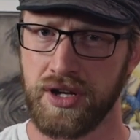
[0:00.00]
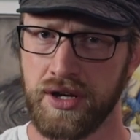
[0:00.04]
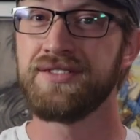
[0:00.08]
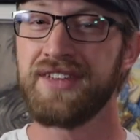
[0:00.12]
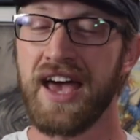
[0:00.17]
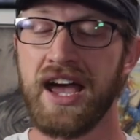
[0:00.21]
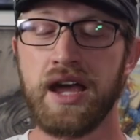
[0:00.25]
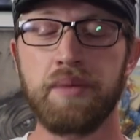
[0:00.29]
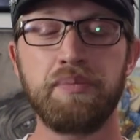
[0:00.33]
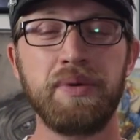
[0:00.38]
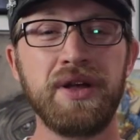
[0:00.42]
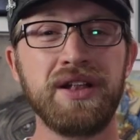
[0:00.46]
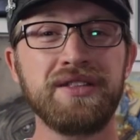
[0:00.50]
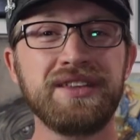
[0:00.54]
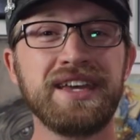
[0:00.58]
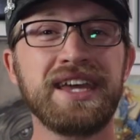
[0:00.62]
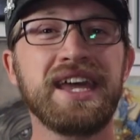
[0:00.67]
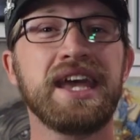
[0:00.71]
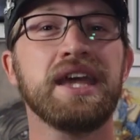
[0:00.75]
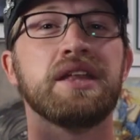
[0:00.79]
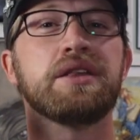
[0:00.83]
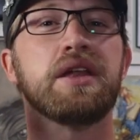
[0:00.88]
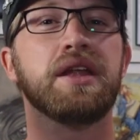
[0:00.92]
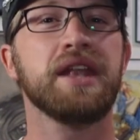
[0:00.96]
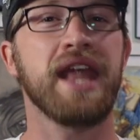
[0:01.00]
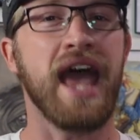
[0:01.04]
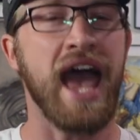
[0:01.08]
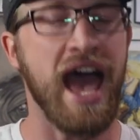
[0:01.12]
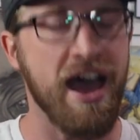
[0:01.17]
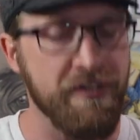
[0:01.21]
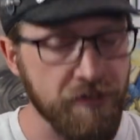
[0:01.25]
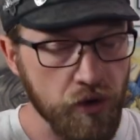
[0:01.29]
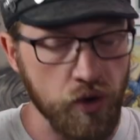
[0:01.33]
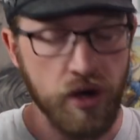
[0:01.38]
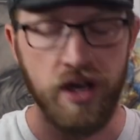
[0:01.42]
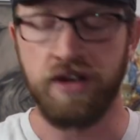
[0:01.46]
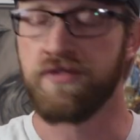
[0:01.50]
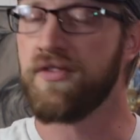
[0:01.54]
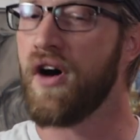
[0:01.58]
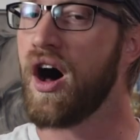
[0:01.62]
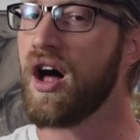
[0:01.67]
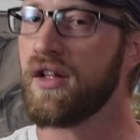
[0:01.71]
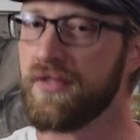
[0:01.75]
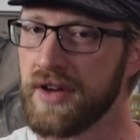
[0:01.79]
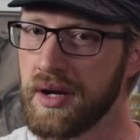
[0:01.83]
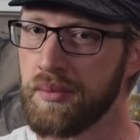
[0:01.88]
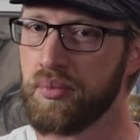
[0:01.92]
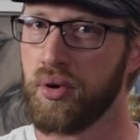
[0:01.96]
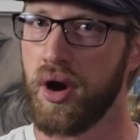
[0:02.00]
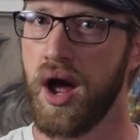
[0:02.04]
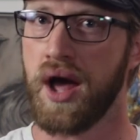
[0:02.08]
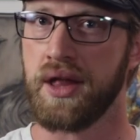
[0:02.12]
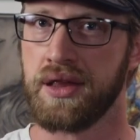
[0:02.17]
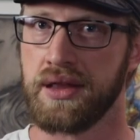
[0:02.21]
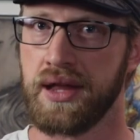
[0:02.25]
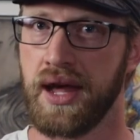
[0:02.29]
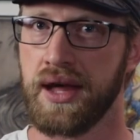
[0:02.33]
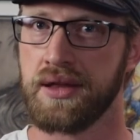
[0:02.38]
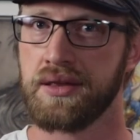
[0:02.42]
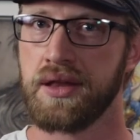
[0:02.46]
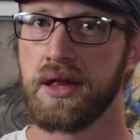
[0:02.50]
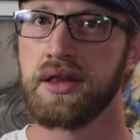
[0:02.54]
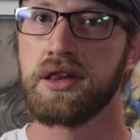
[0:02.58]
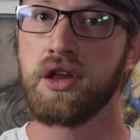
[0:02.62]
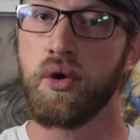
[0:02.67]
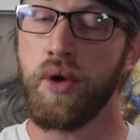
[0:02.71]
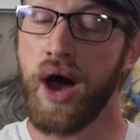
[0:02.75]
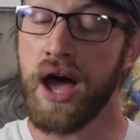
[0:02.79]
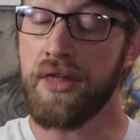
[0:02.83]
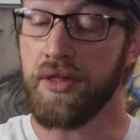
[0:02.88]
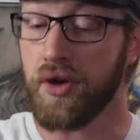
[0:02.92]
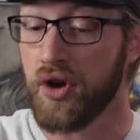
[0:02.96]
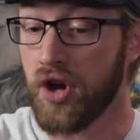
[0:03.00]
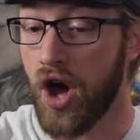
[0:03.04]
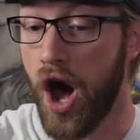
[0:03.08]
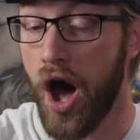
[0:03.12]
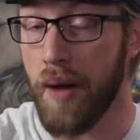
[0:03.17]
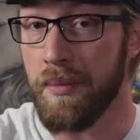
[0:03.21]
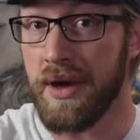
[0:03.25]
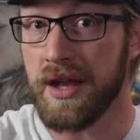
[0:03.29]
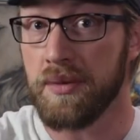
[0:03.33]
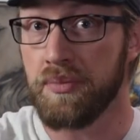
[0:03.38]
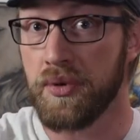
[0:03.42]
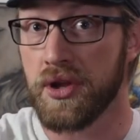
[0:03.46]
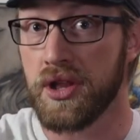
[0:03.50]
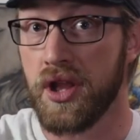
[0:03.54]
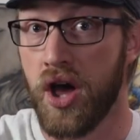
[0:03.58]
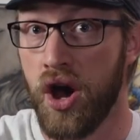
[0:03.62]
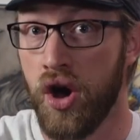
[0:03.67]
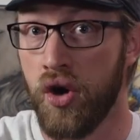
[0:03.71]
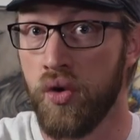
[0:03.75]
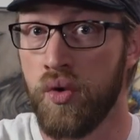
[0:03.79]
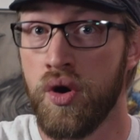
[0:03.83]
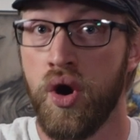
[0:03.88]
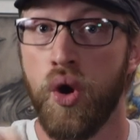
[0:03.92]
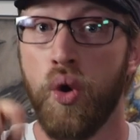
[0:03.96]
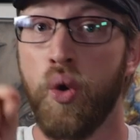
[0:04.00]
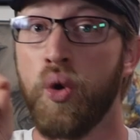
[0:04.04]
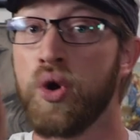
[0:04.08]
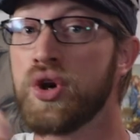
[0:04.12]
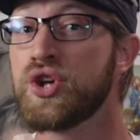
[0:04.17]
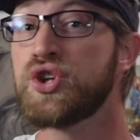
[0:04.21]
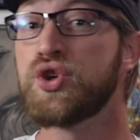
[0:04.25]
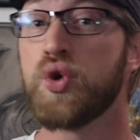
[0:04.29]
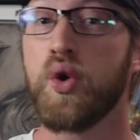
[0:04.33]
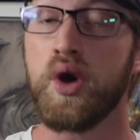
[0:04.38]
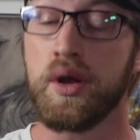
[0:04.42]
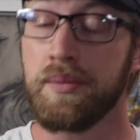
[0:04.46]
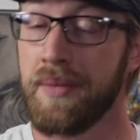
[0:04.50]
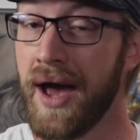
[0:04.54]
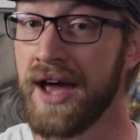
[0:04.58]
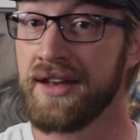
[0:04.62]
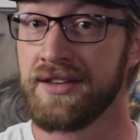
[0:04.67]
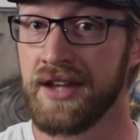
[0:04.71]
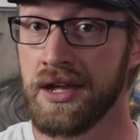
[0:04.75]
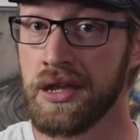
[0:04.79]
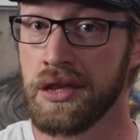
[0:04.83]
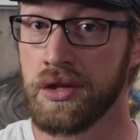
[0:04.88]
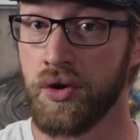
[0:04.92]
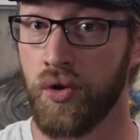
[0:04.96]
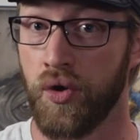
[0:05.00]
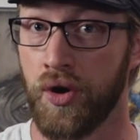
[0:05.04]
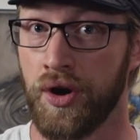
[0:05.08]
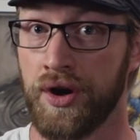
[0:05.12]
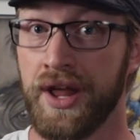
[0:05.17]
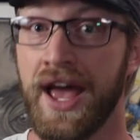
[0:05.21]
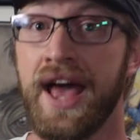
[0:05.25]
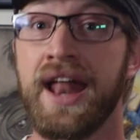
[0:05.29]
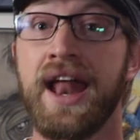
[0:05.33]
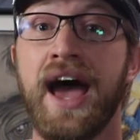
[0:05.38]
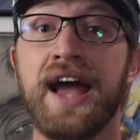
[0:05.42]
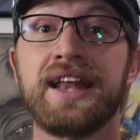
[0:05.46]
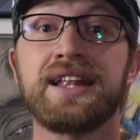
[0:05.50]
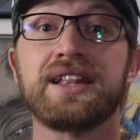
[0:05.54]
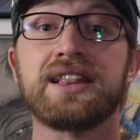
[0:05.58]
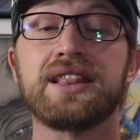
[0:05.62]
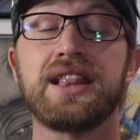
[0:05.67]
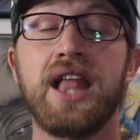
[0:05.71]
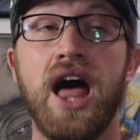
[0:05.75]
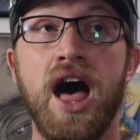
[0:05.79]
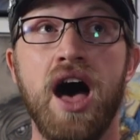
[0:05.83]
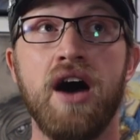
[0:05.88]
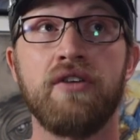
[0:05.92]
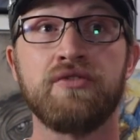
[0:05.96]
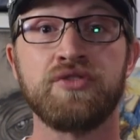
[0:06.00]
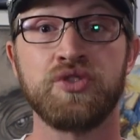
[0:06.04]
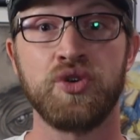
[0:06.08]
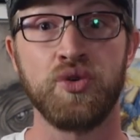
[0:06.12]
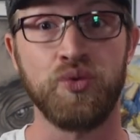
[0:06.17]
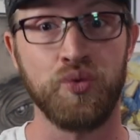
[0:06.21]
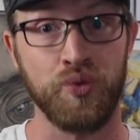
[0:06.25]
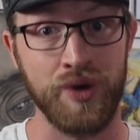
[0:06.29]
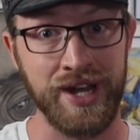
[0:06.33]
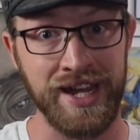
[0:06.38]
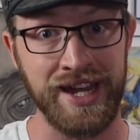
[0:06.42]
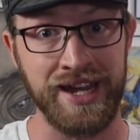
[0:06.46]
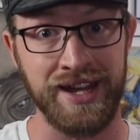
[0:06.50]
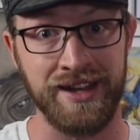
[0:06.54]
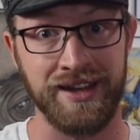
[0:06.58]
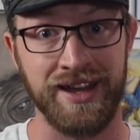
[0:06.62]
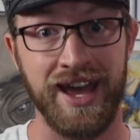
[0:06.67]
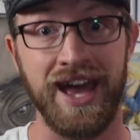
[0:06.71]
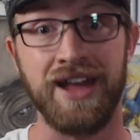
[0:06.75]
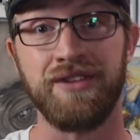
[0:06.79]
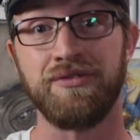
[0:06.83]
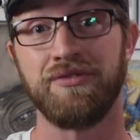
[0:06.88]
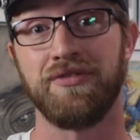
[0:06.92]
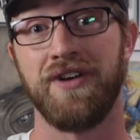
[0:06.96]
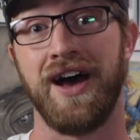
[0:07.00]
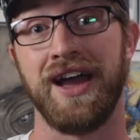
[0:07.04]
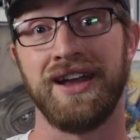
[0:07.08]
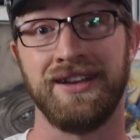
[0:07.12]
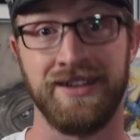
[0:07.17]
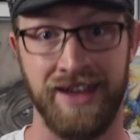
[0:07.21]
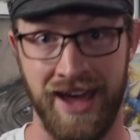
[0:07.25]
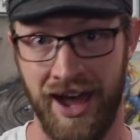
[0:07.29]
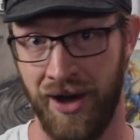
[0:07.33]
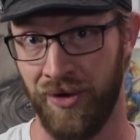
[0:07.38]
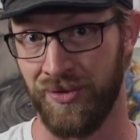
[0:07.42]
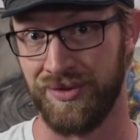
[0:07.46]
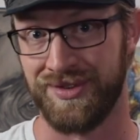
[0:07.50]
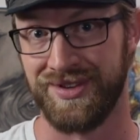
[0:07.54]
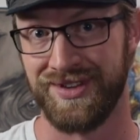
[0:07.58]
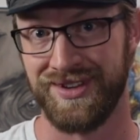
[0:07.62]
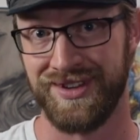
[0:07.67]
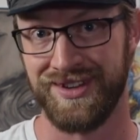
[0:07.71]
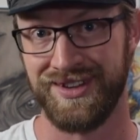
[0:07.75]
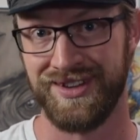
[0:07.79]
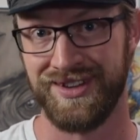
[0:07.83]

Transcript: Deck building is an ever-evolving process, so either comment below or join my Discord, and I'd love to read and find out.